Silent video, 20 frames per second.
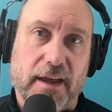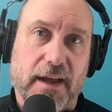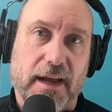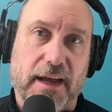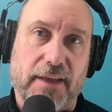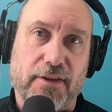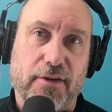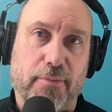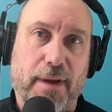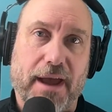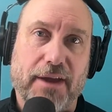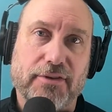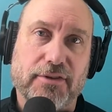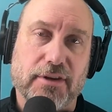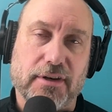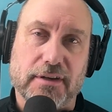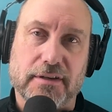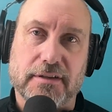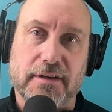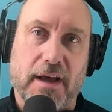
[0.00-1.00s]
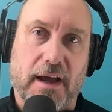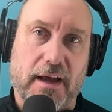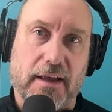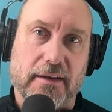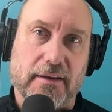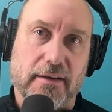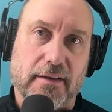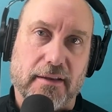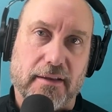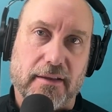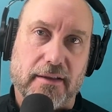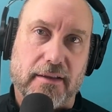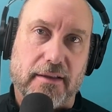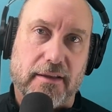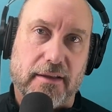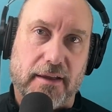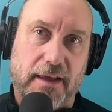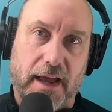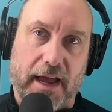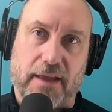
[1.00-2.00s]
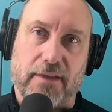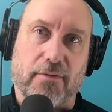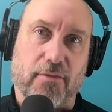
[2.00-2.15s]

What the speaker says: and their passion is not at